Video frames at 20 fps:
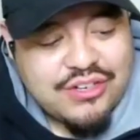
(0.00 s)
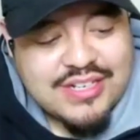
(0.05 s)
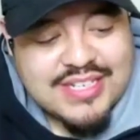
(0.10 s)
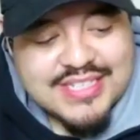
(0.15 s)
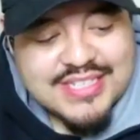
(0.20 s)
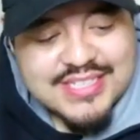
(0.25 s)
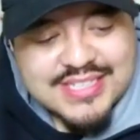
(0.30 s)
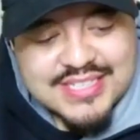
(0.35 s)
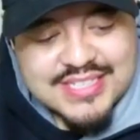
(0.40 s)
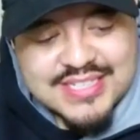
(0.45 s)
you're
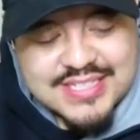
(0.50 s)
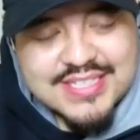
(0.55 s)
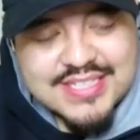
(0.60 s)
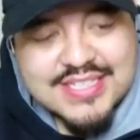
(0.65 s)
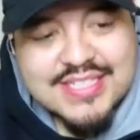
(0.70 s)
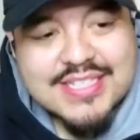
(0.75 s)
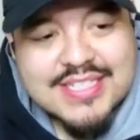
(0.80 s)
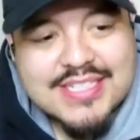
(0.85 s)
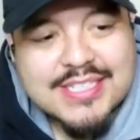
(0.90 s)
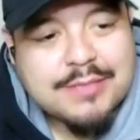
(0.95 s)
listening
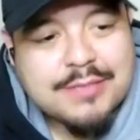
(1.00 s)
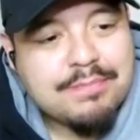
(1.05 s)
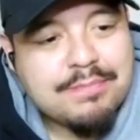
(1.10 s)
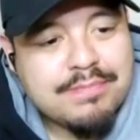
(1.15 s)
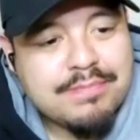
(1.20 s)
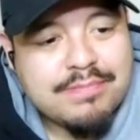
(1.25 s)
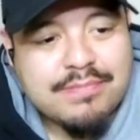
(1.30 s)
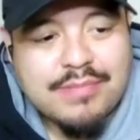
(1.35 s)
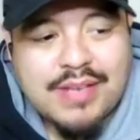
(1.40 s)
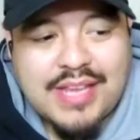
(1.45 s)
to this,
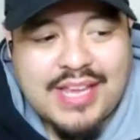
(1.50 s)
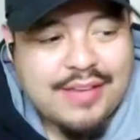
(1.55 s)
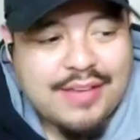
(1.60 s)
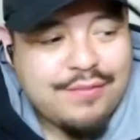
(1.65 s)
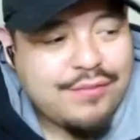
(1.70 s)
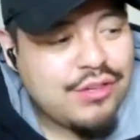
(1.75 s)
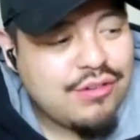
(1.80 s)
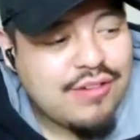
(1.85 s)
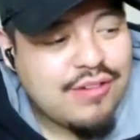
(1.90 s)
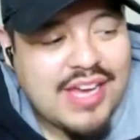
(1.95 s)

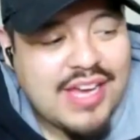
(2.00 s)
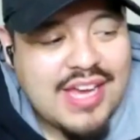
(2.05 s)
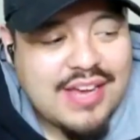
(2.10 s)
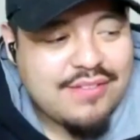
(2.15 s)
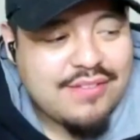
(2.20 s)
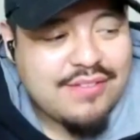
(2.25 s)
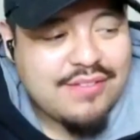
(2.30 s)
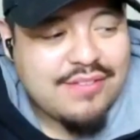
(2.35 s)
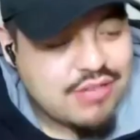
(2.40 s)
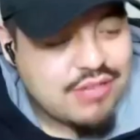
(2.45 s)
if you
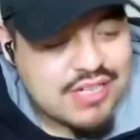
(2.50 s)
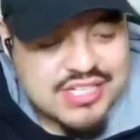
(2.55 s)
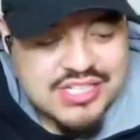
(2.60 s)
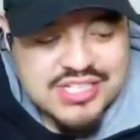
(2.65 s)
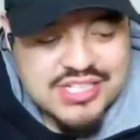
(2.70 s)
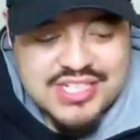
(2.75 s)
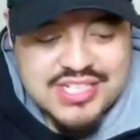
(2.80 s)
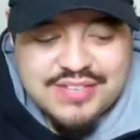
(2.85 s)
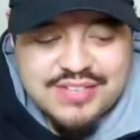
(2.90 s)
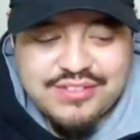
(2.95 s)
have a
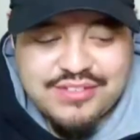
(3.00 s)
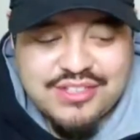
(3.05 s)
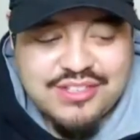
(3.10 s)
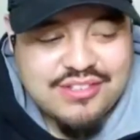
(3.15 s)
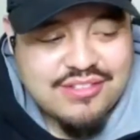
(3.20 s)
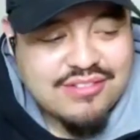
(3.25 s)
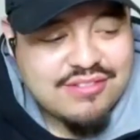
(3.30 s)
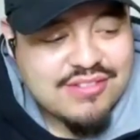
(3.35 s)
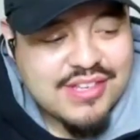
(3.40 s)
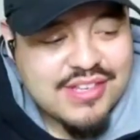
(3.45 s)
question, if
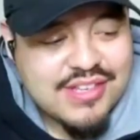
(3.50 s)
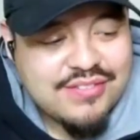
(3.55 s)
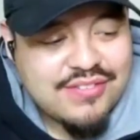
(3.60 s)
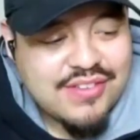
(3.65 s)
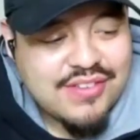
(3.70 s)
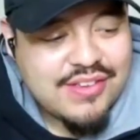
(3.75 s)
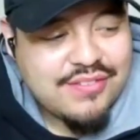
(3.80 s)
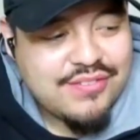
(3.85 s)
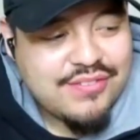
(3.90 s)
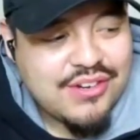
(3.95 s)

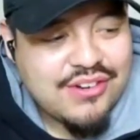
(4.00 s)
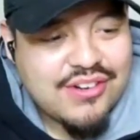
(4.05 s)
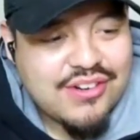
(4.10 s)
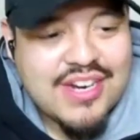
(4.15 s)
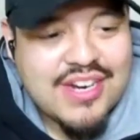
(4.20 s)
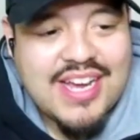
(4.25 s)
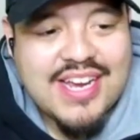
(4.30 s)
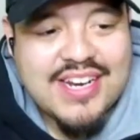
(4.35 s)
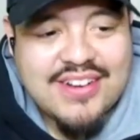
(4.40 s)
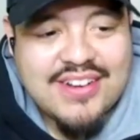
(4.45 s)
you're
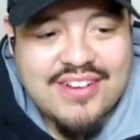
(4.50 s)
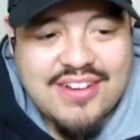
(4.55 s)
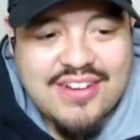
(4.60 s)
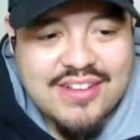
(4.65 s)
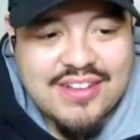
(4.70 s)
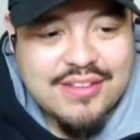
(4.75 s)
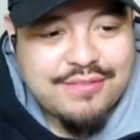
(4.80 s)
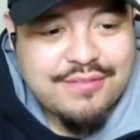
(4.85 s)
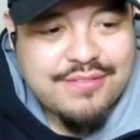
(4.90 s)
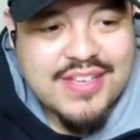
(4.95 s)
kind of
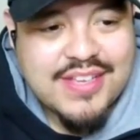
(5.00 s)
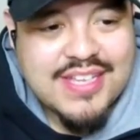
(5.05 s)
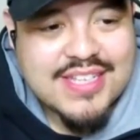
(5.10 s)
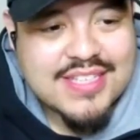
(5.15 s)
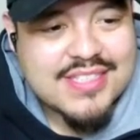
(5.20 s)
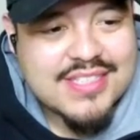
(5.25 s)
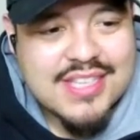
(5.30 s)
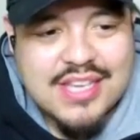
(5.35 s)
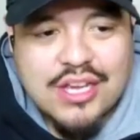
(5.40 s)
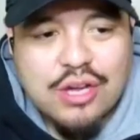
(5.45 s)
on the
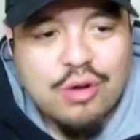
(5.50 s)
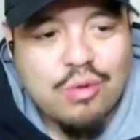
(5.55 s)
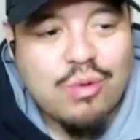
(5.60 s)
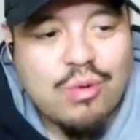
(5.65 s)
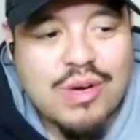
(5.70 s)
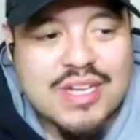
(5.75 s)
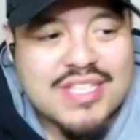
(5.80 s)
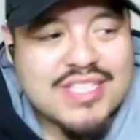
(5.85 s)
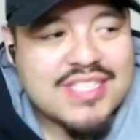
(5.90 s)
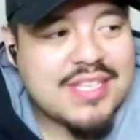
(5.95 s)
fence,
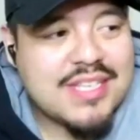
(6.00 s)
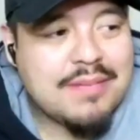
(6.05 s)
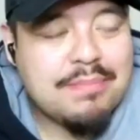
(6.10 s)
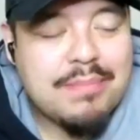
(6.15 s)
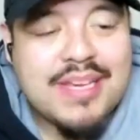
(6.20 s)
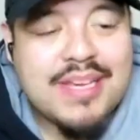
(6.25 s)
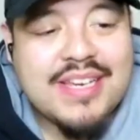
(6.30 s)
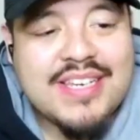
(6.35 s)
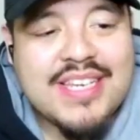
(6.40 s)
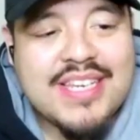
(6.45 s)
what's the
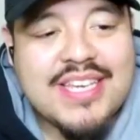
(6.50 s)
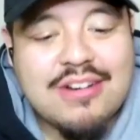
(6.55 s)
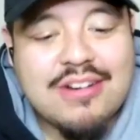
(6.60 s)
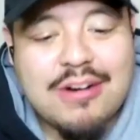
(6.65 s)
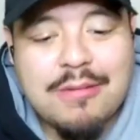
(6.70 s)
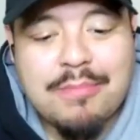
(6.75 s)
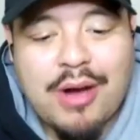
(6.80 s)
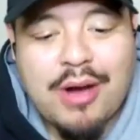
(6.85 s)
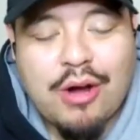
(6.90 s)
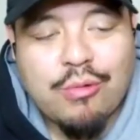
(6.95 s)
big
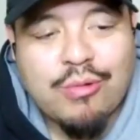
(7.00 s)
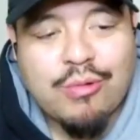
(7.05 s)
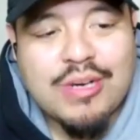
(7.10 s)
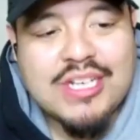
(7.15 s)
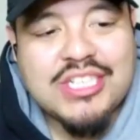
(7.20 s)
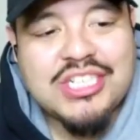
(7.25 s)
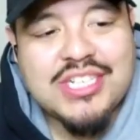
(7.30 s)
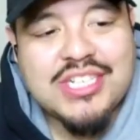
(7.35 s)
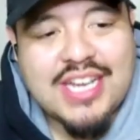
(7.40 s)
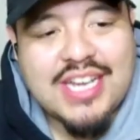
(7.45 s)
deal about
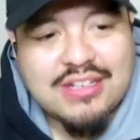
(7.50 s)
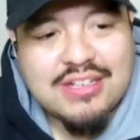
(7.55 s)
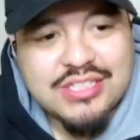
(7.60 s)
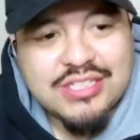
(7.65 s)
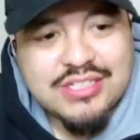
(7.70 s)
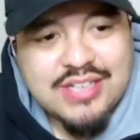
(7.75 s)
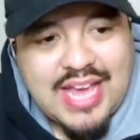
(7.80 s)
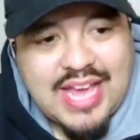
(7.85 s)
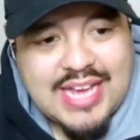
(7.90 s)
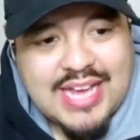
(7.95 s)
reaching out
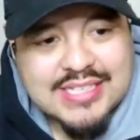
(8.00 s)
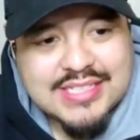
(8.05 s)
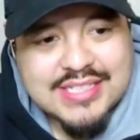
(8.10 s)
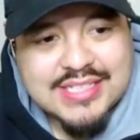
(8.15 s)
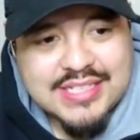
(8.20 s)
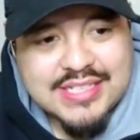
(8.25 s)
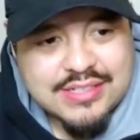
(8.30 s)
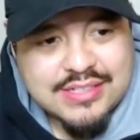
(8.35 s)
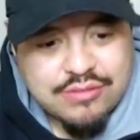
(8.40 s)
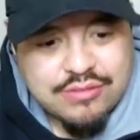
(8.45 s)
to
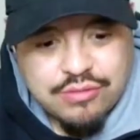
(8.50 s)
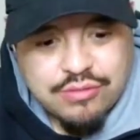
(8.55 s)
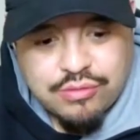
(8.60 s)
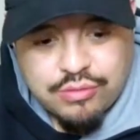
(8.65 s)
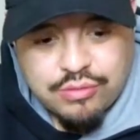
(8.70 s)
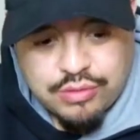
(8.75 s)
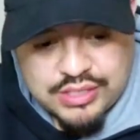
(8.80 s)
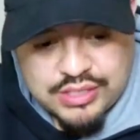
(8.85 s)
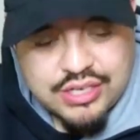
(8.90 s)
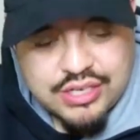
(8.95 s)
asking,
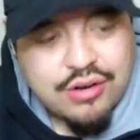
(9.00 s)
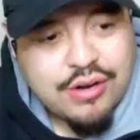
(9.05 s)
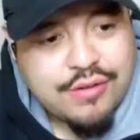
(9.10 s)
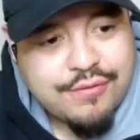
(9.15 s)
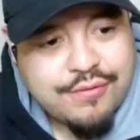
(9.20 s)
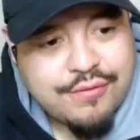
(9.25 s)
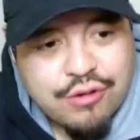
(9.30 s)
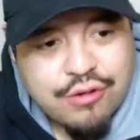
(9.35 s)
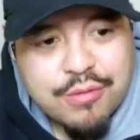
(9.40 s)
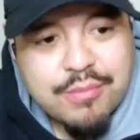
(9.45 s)
a
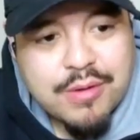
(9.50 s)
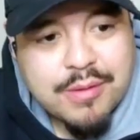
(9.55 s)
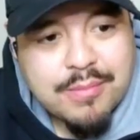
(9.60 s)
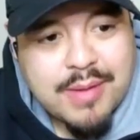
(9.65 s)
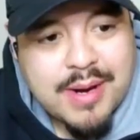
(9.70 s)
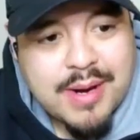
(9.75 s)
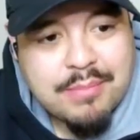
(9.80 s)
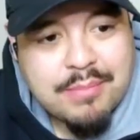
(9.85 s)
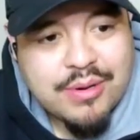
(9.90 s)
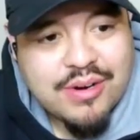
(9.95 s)
former
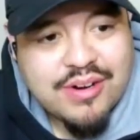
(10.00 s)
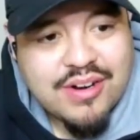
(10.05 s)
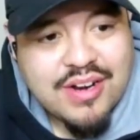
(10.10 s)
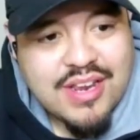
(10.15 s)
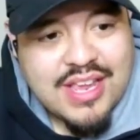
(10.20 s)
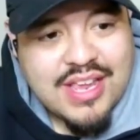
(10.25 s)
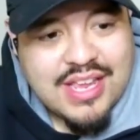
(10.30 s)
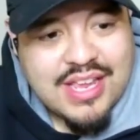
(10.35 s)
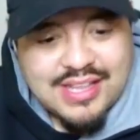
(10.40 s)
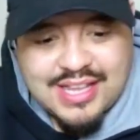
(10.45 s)
member?
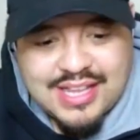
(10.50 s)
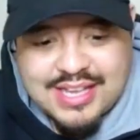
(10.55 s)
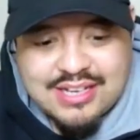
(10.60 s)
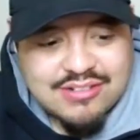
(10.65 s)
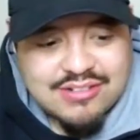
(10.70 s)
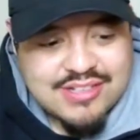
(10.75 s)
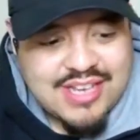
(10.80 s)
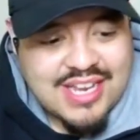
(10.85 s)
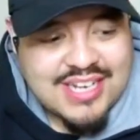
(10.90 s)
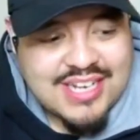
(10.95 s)
Like
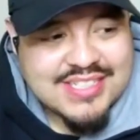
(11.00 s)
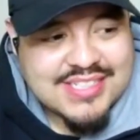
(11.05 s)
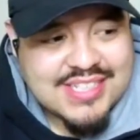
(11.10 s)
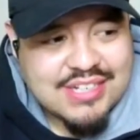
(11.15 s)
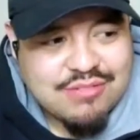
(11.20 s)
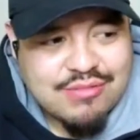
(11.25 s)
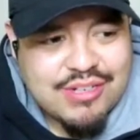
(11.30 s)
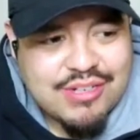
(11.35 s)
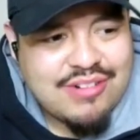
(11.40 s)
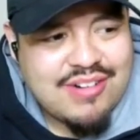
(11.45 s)
Odali
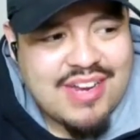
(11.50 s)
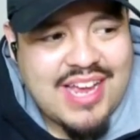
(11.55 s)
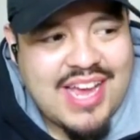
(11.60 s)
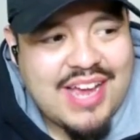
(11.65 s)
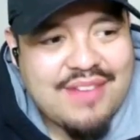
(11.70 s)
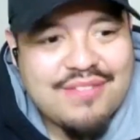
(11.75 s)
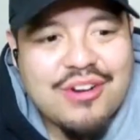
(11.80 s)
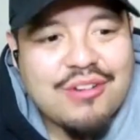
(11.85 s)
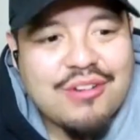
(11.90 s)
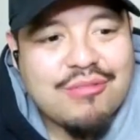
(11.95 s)
said, we don't
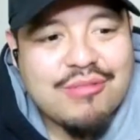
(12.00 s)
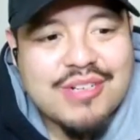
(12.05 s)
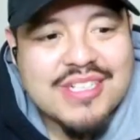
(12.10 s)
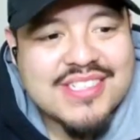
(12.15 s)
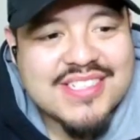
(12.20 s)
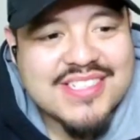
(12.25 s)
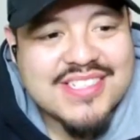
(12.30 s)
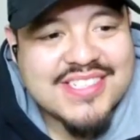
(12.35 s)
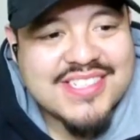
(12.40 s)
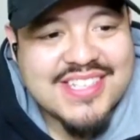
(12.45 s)
have no
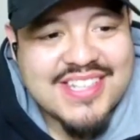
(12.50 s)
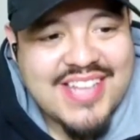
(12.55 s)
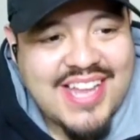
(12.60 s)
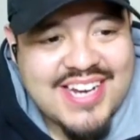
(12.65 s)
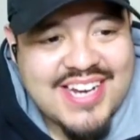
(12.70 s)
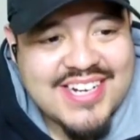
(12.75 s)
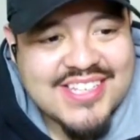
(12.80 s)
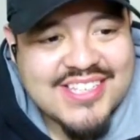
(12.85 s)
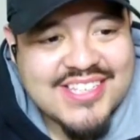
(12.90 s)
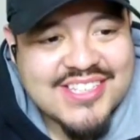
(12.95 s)
reason to
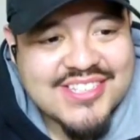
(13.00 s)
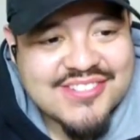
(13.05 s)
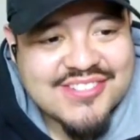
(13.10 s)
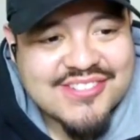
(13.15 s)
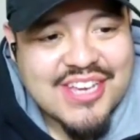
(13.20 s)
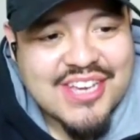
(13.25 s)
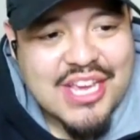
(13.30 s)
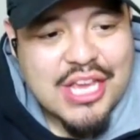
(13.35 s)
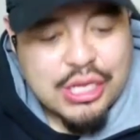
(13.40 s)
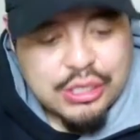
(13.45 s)
lie to
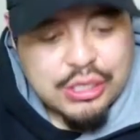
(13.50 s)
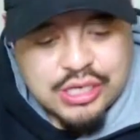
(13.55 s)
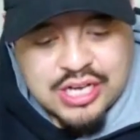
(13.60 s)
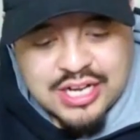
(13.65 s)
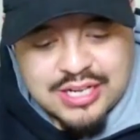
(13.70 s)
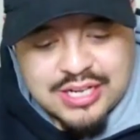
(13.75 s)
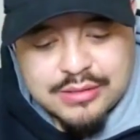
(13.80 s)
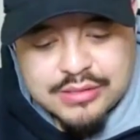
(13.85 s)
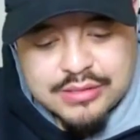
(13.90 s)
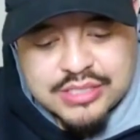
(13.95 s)
you.
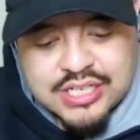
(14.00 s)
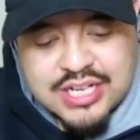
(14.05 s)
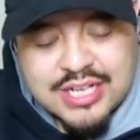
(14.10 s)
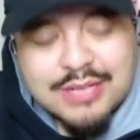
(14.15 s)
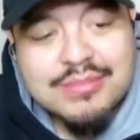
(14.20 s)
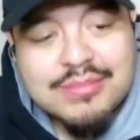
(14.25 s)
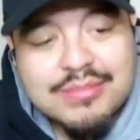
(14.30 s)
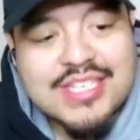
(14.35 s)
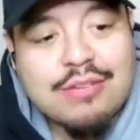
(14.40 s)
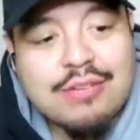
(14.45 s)

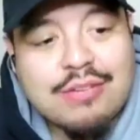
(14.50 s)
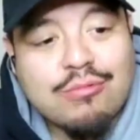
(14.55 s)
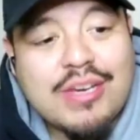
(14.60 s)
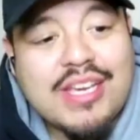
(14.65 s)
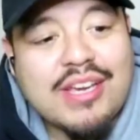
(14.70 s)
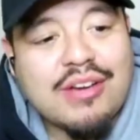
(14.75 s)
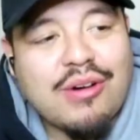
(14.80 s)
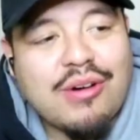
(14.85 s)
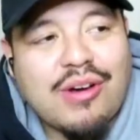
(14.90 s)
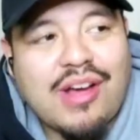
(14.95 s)
Come
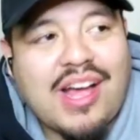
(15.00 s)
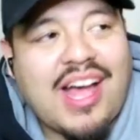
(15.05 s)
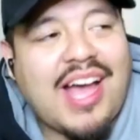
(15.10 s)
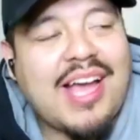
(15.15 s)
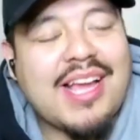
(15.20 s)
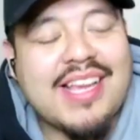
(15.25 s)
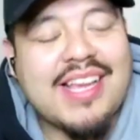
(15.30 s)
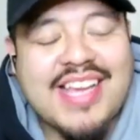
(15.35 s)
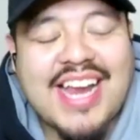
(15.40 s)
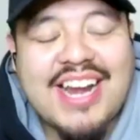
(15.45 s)
see,
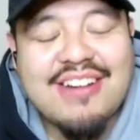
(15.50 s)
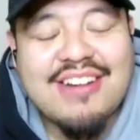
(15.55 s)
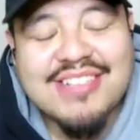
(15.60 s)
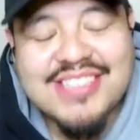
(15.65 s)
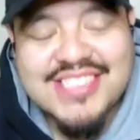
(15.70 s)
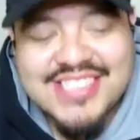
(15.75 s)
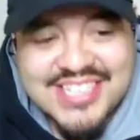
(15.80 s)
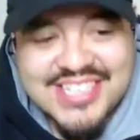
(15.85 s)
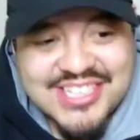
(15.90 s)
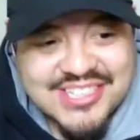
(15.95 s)
I
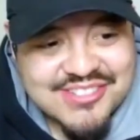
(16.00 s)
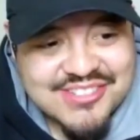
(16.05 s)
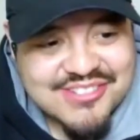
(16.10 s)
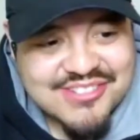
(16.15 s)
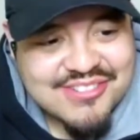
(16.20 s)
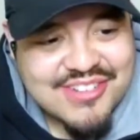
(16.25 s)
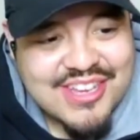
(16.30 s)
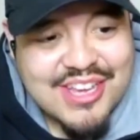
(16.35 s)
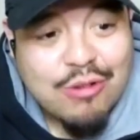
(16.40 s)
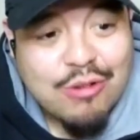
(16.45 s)
guarantee
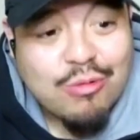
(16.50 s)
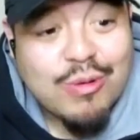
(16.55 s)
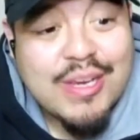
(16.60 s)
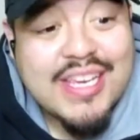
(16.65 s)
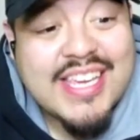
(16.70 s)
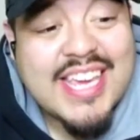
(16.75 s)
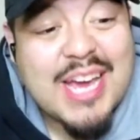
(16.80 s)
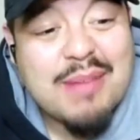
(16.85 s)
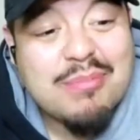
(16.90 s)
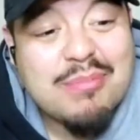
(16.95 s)
you we
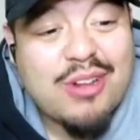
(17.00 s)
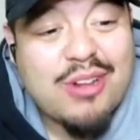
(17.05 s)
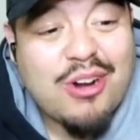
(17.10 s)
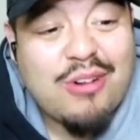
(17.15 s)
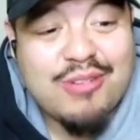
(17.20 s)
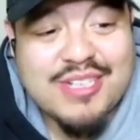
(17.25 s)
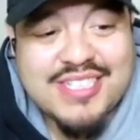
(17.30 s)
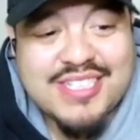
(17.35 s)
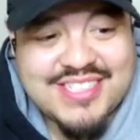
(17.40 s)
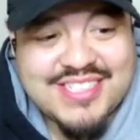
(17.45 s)
kept
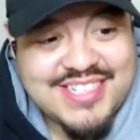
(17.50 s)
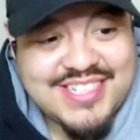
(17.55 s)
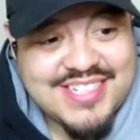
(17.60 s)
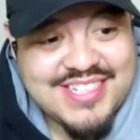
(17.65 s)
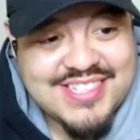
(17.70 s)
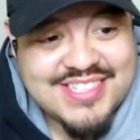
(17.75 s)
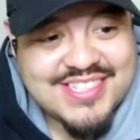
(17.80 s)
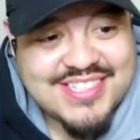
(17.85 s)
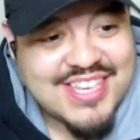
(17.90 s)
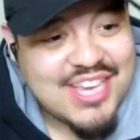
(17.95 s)
our
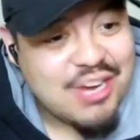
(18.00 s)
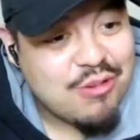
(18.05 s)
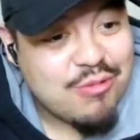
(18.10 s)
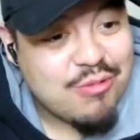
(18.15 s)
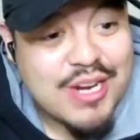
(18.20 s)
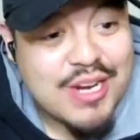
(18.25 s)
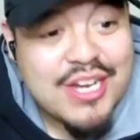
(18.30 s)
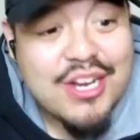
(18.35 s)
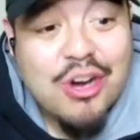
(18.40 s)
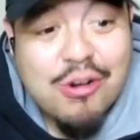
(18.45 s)
receipts.
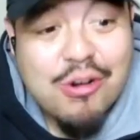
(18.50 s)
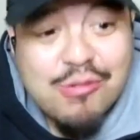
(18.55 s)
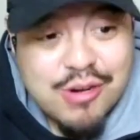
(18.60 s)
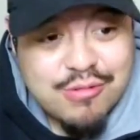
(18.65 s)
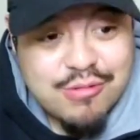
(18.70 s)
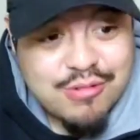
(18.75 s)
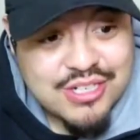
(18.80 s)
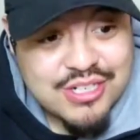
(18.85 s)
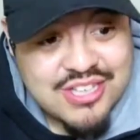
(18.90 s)
We know what we're